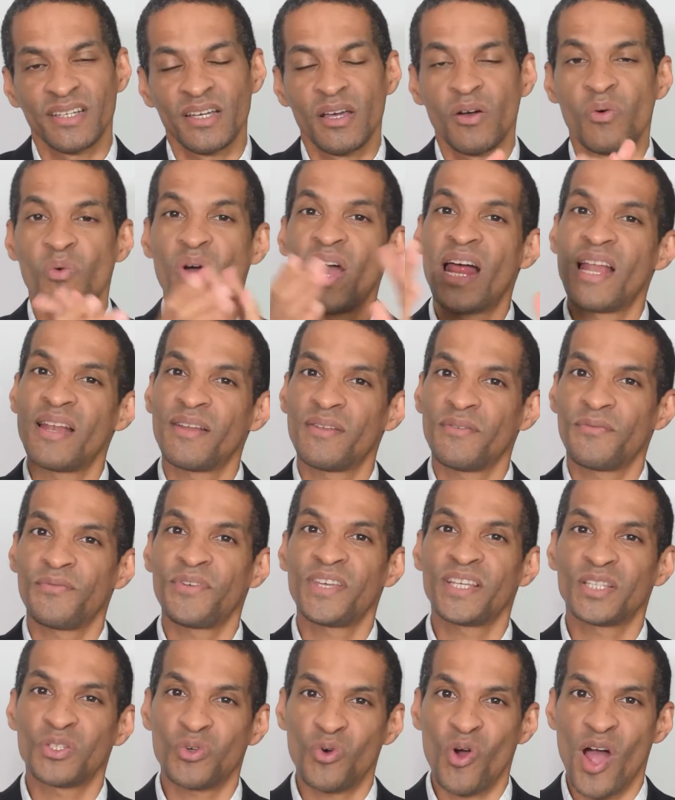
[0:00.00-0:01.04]
Well,
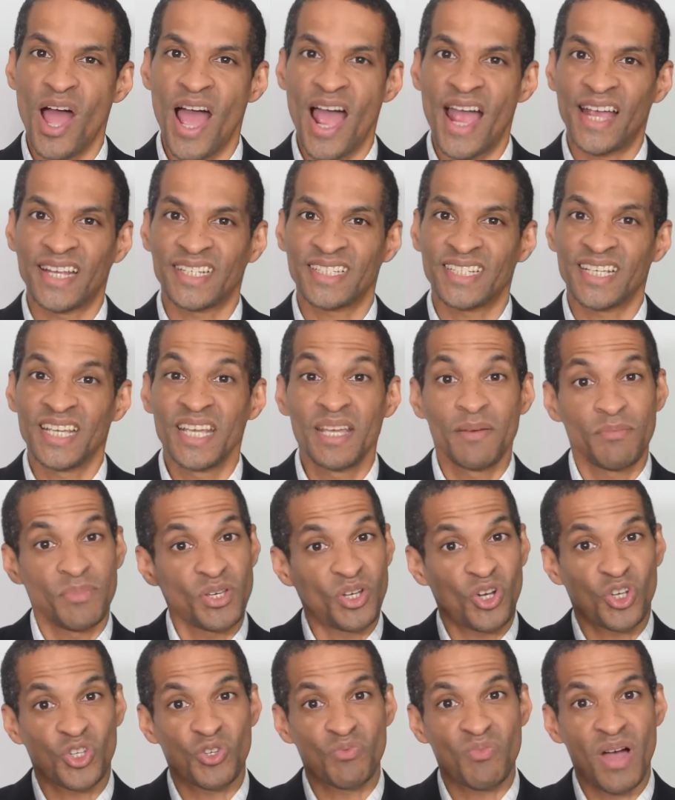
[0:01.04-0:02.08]
think twice,
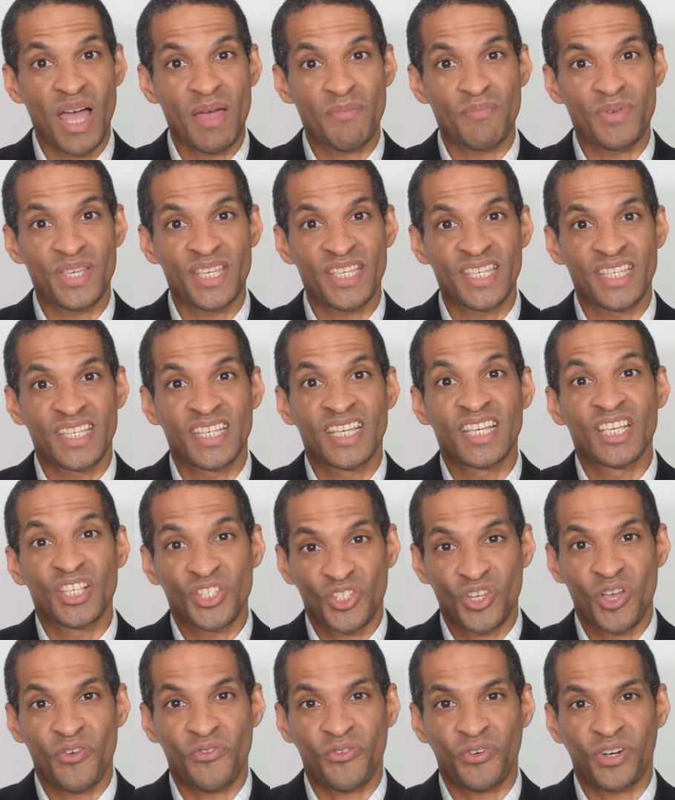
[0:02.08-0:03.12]
because you might be
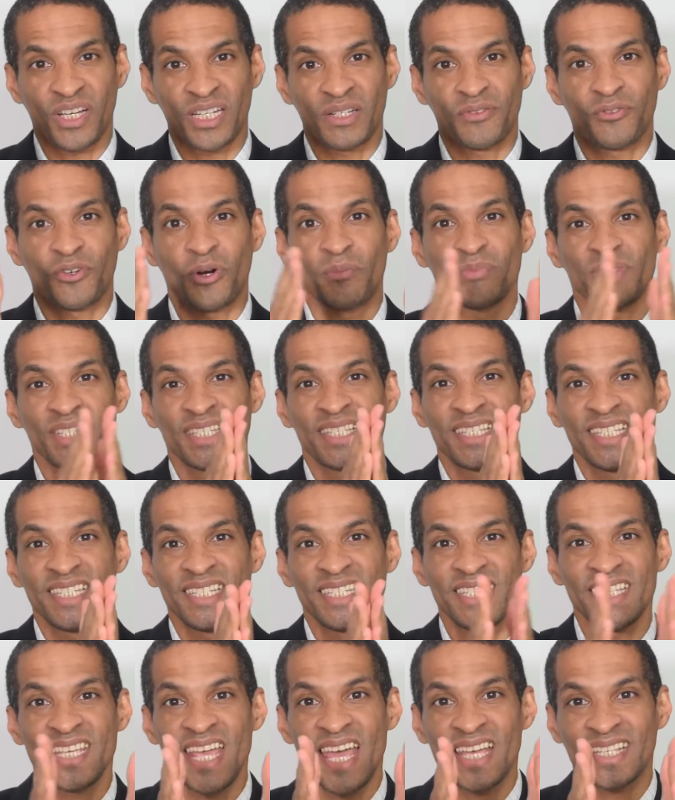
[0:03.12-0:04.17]
suffering from the
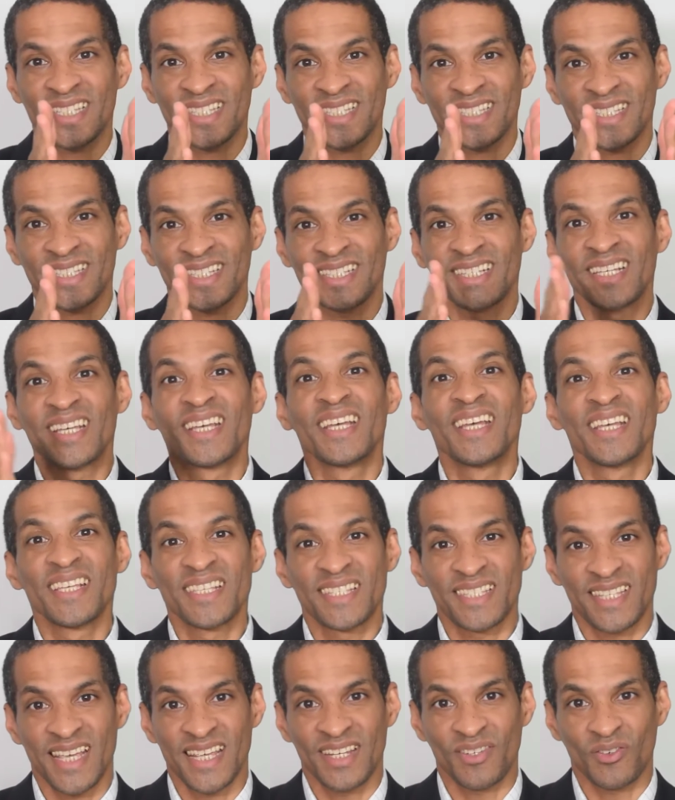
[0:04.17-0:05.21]
DDS
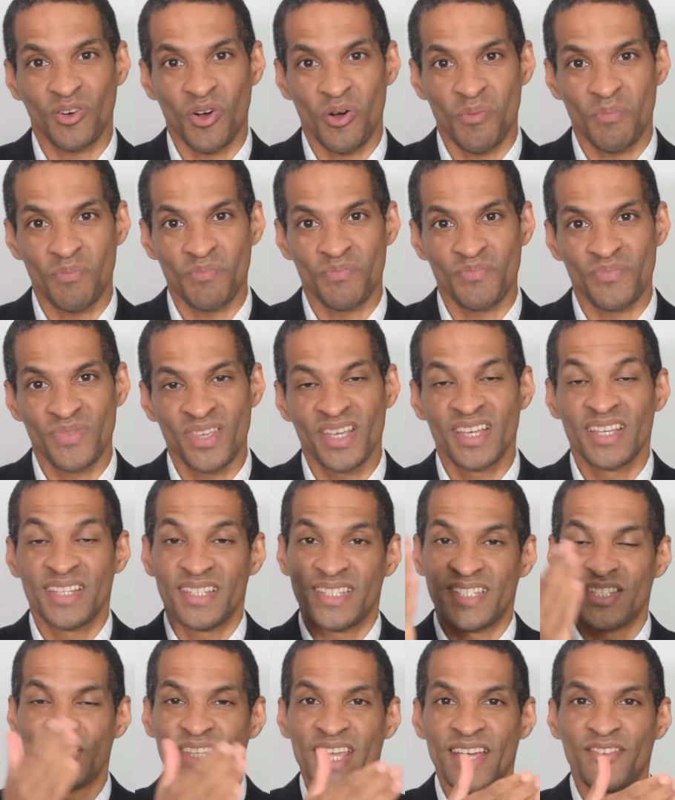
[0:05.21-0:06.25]
Syndrome, the
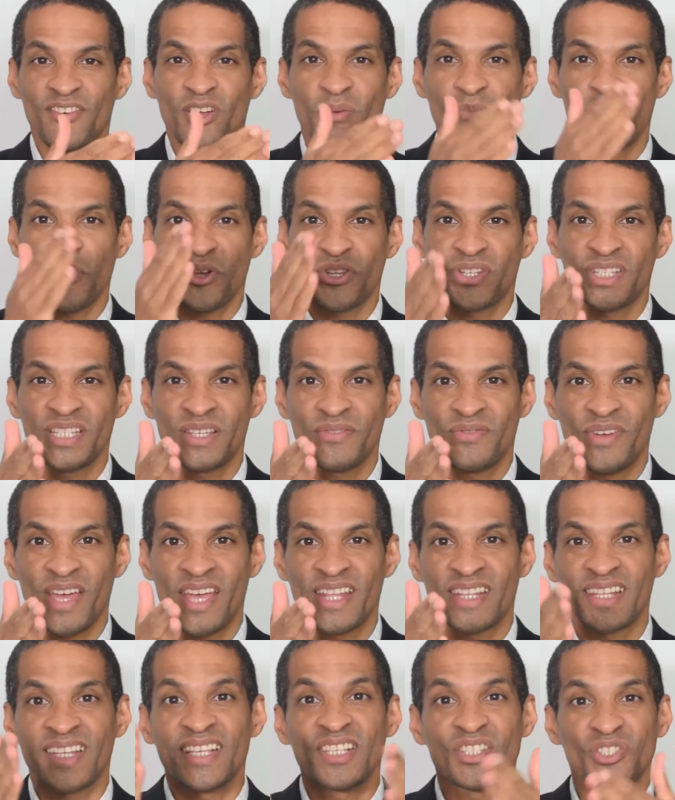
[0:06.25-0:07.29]

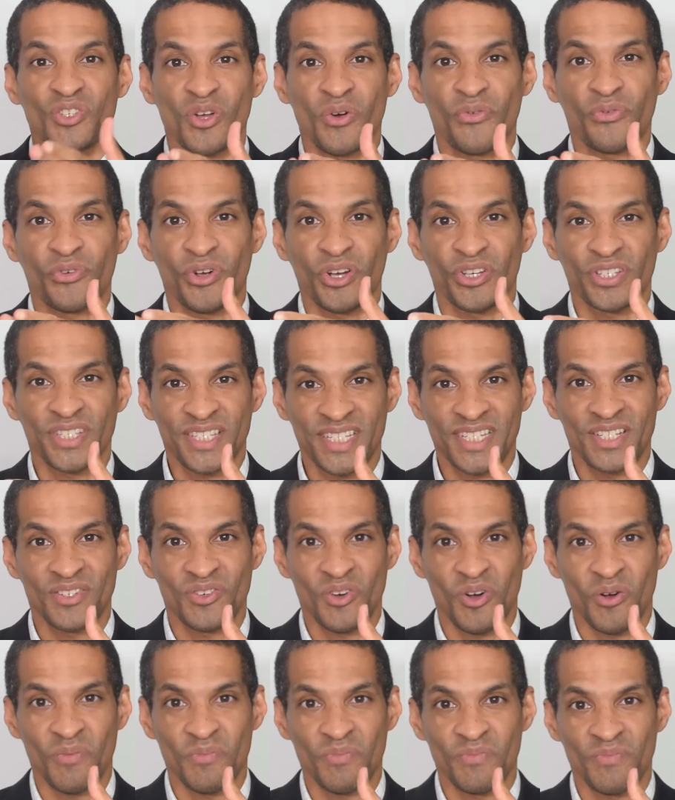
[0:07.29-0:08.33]
Developer-Driven Software
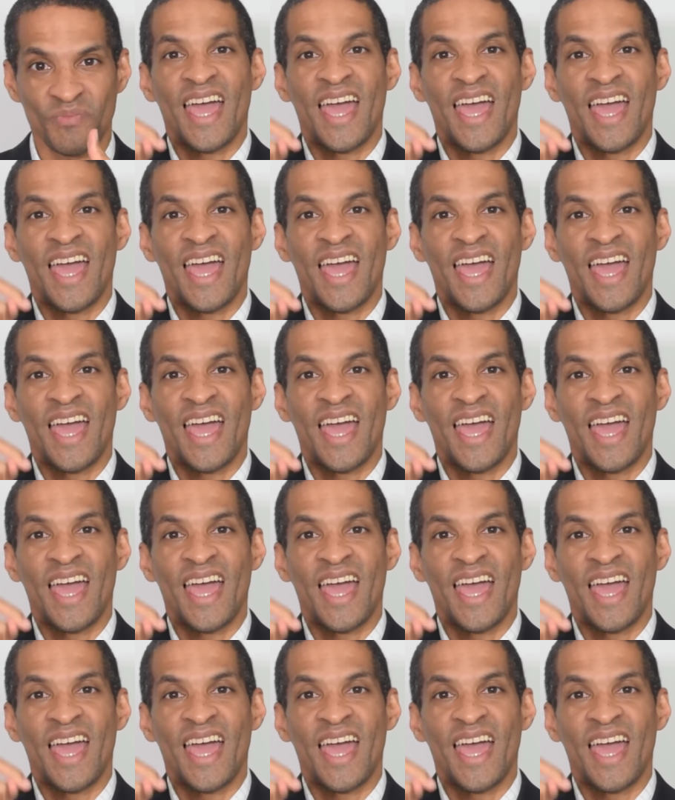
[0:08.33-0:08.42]
Syndrome.